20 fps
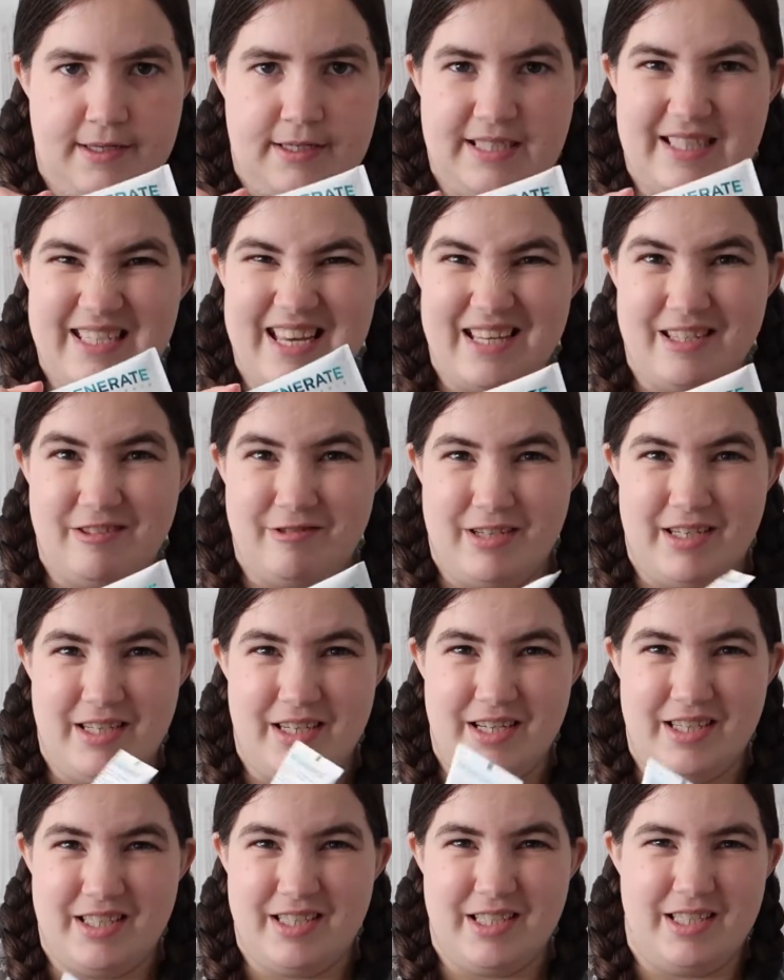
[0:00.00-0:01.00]
It tastes really
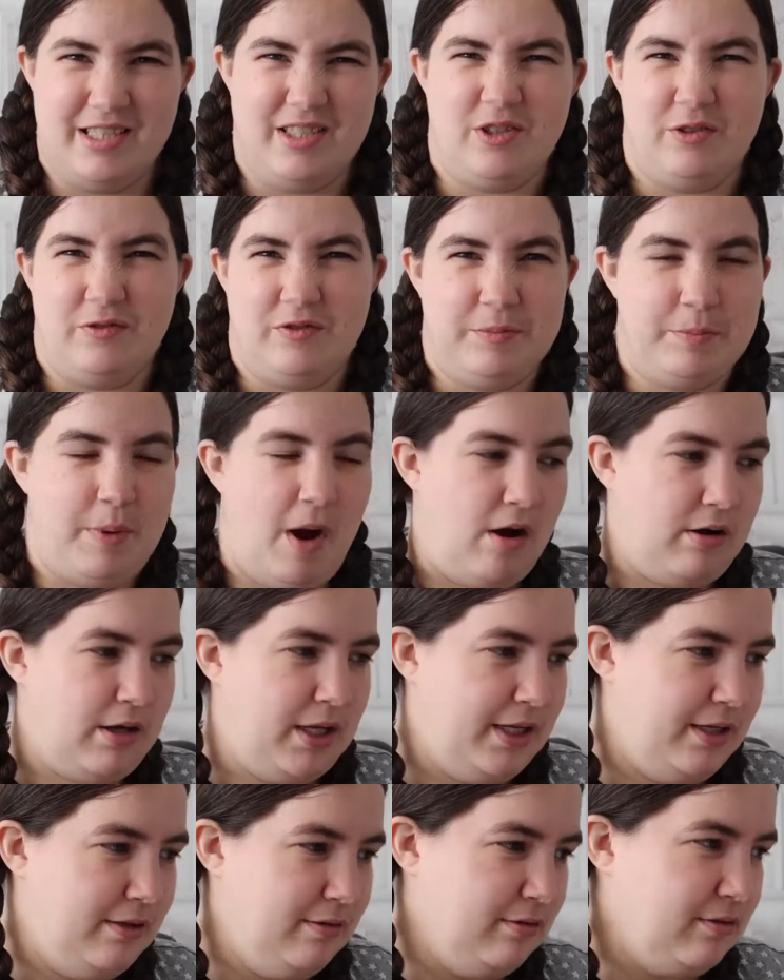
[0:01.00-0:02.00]
nice and it's sort of
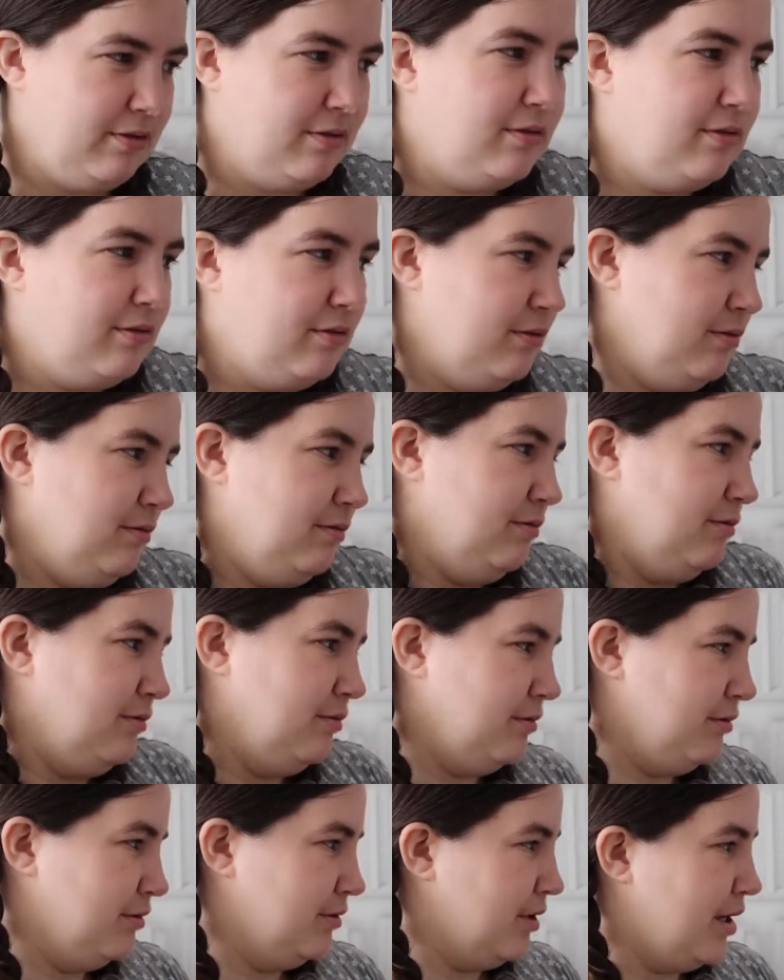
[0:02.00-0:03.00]
sparkly.
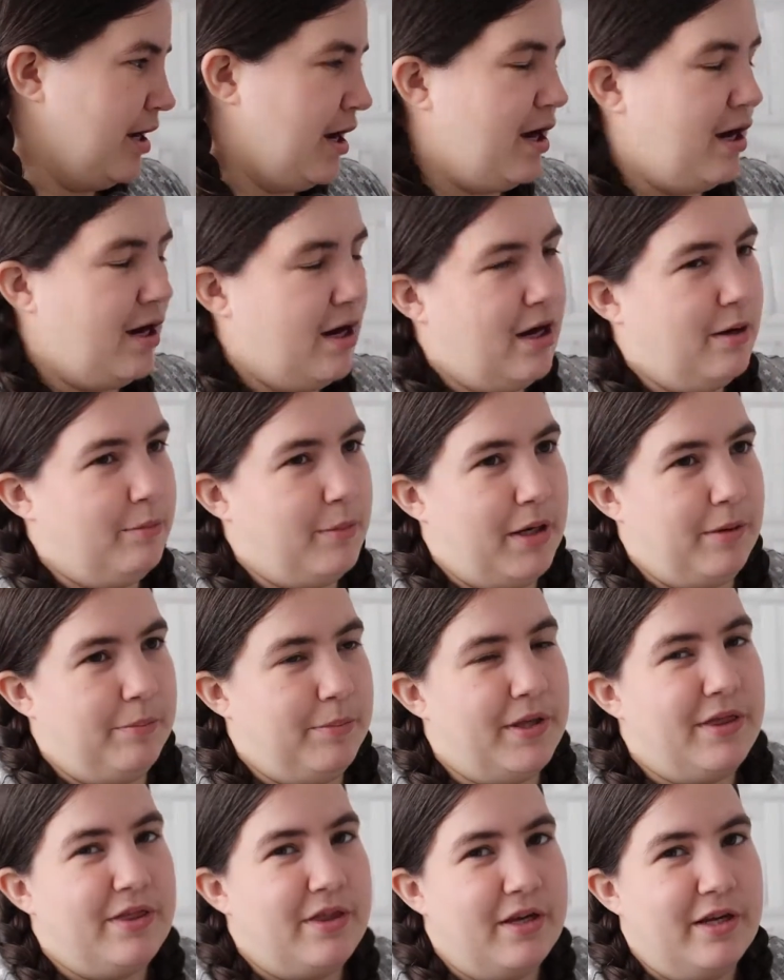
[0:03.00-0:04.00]
I might
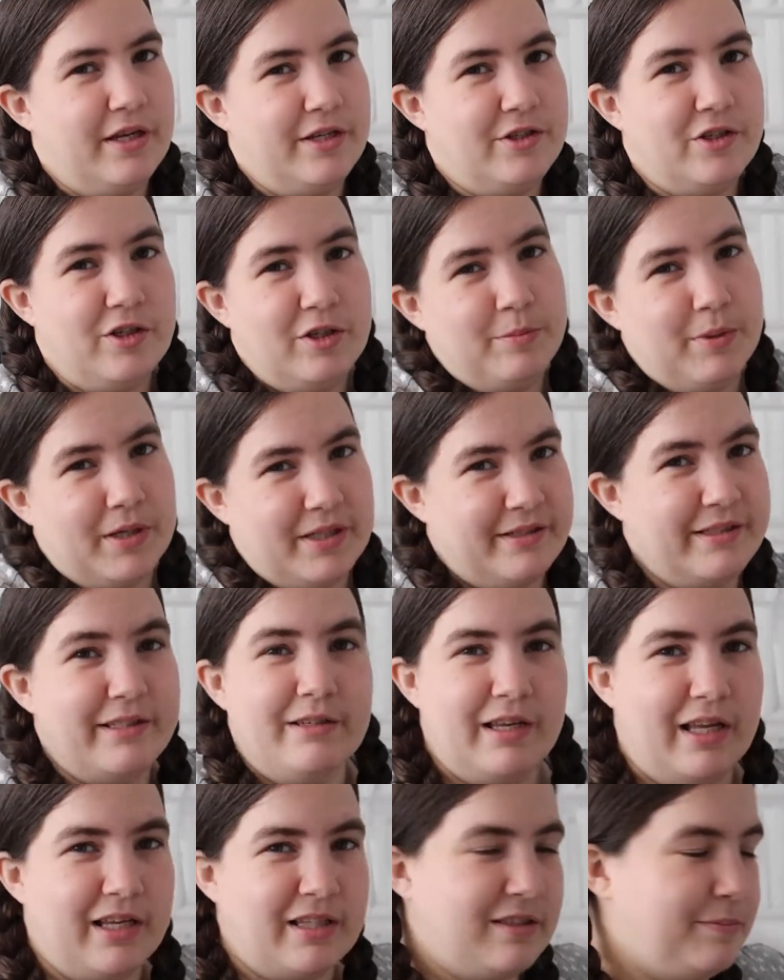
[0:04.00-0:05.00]
be 32, but I
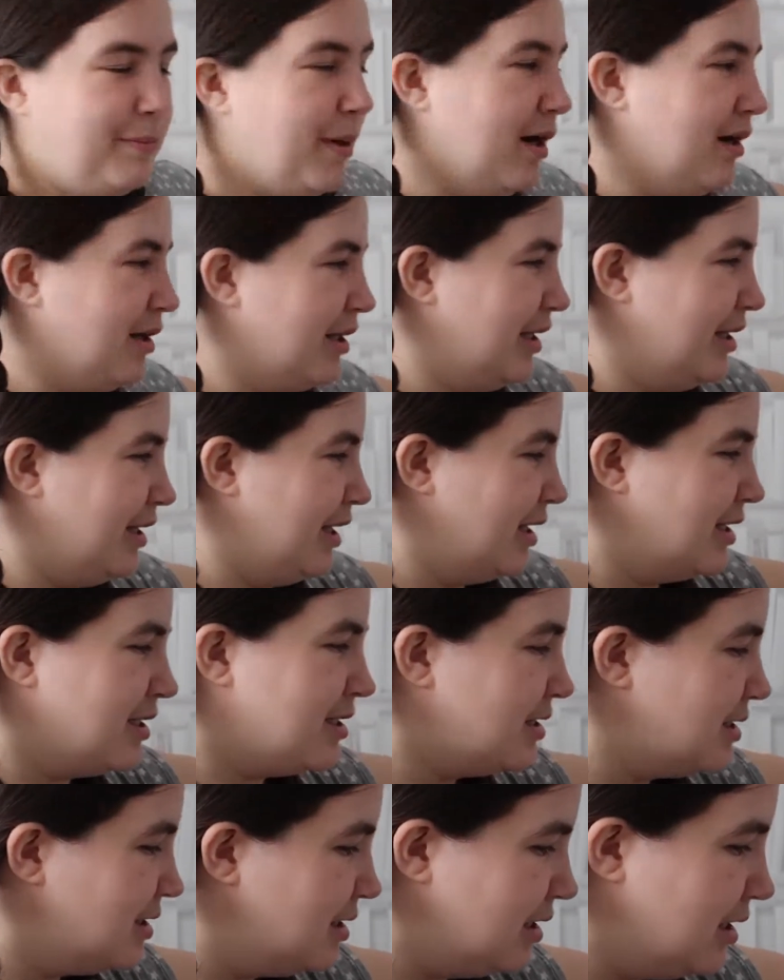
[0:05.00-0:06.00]
still like sparkly
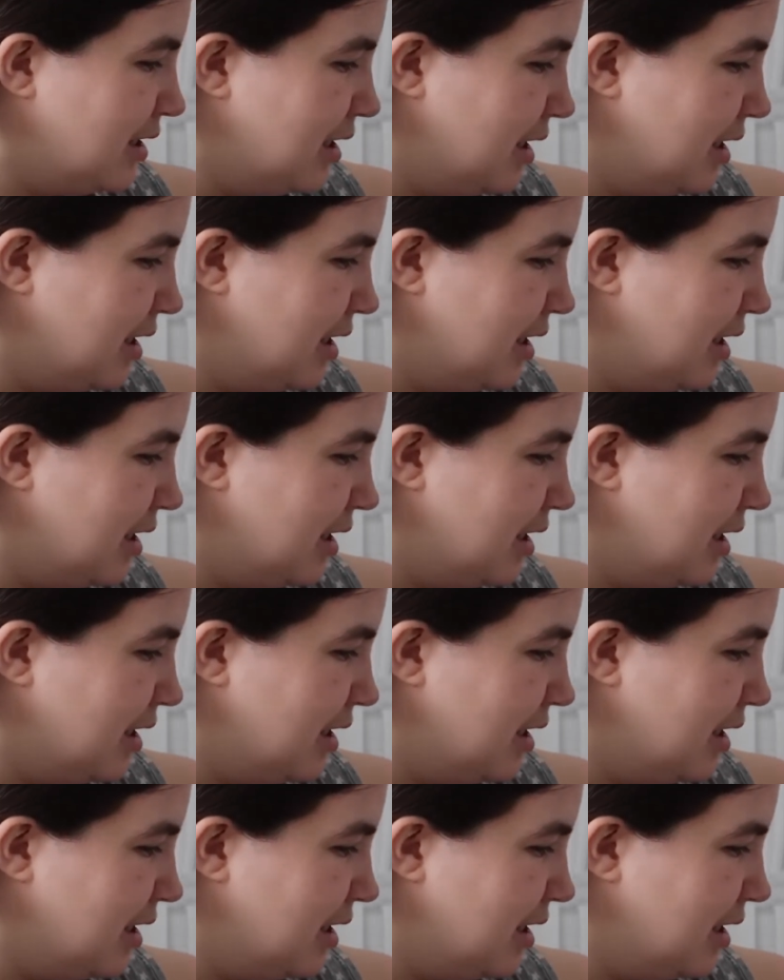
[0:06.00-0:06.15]
things.